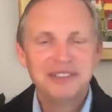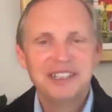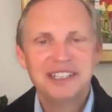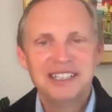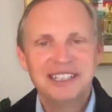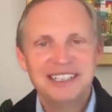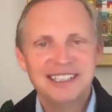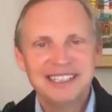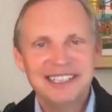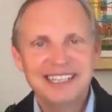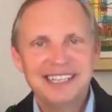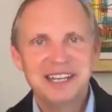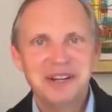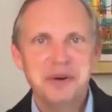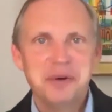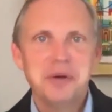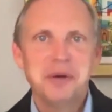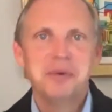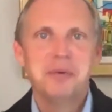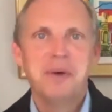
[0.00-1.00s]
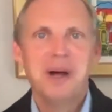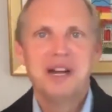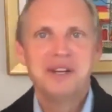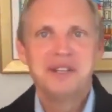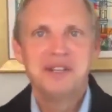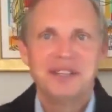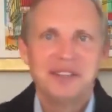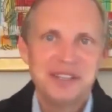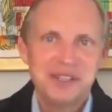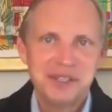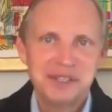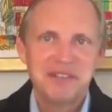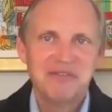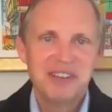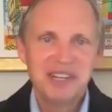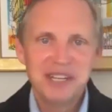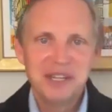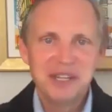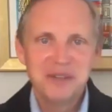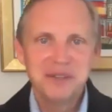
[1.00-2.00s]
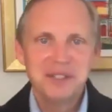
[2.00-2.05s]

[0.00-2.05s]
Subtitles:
or watching this video